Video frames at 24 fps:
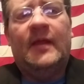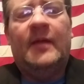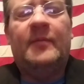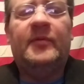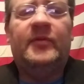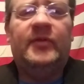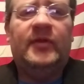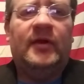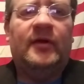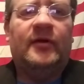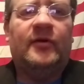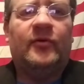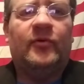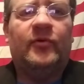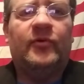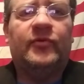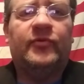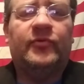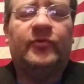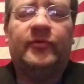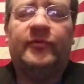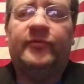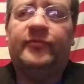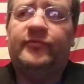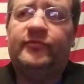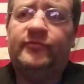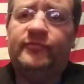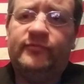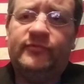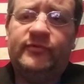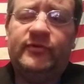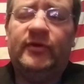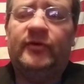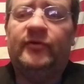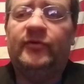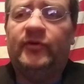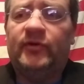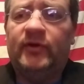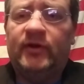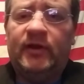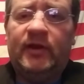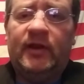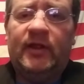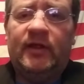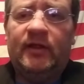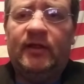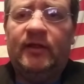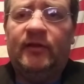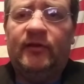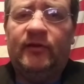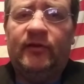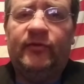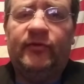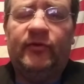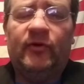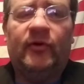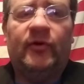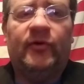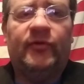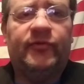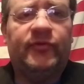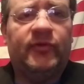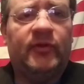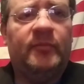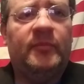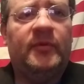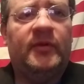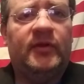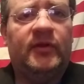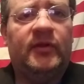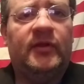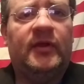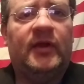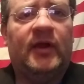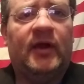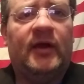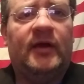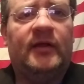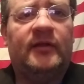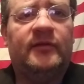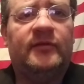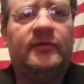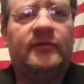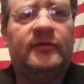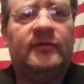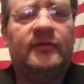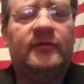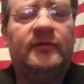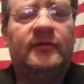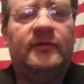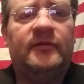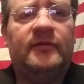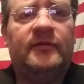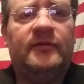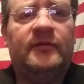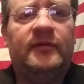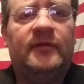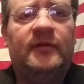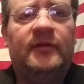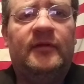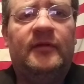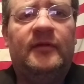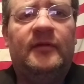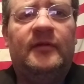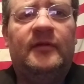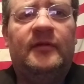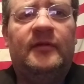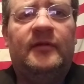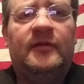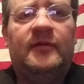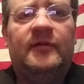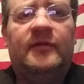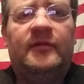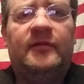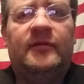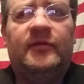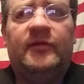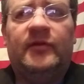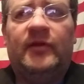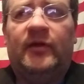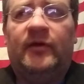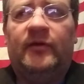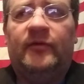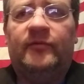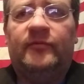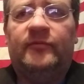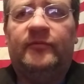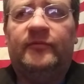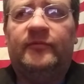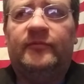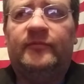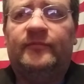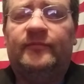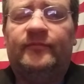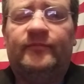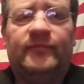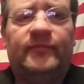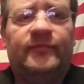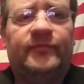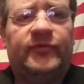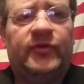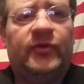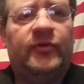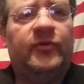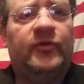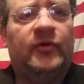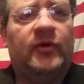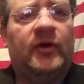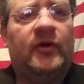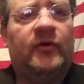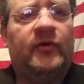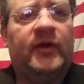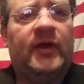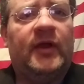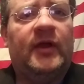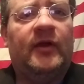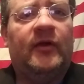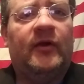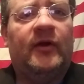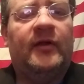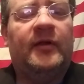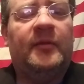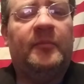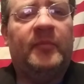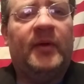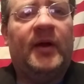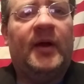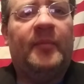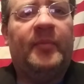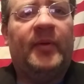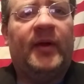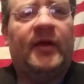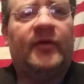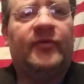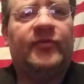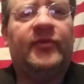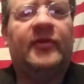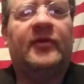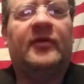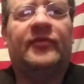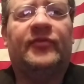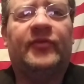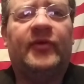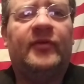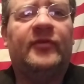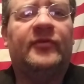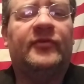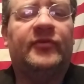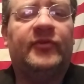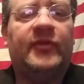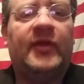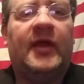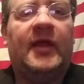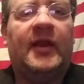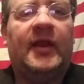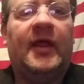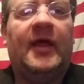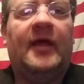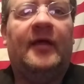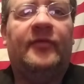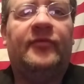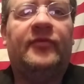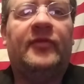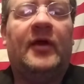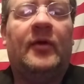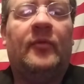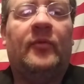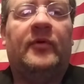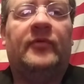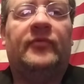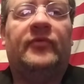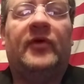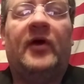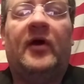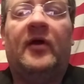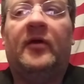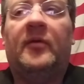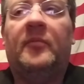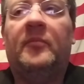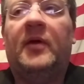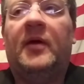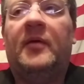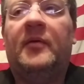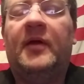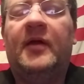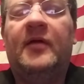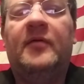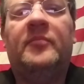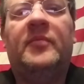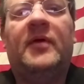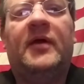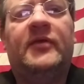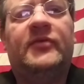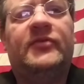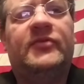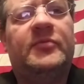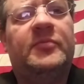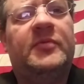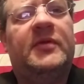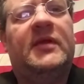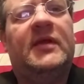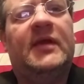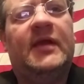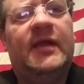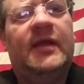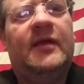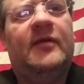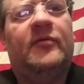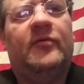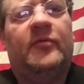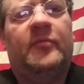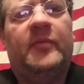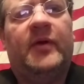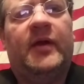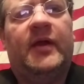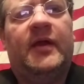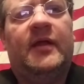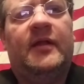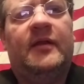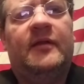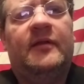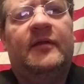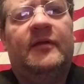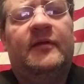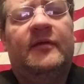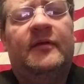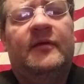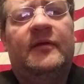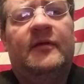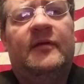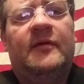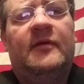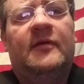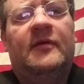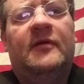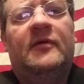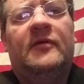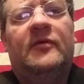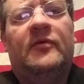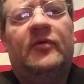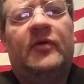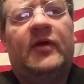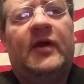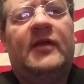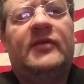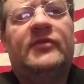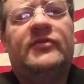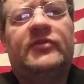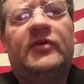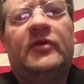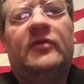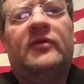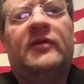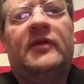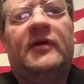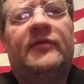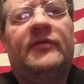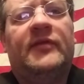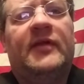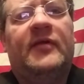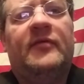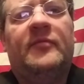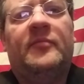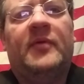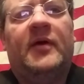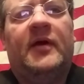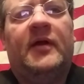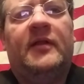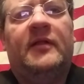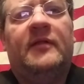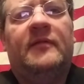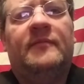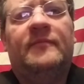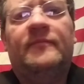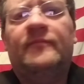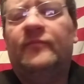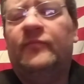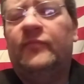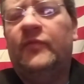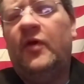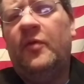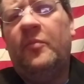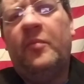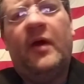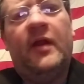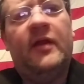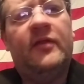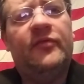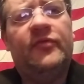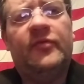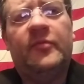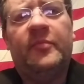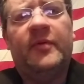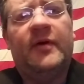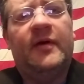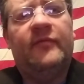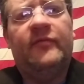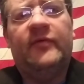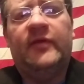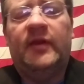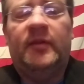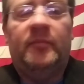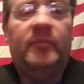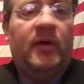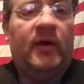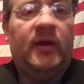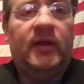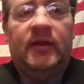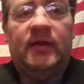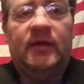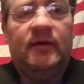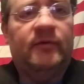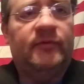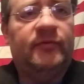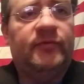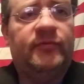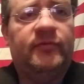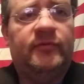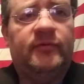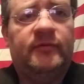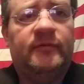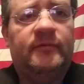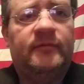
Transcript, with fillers: I mean, yeah, of course, with children and adults, I mean, you got, you know, two year old can't go out here and buy a pack of cigarettes. I understand that. That's not what I'm talking about. Everybody should be equal, man. You gotta show love to everybody. Nobody's above anybody else.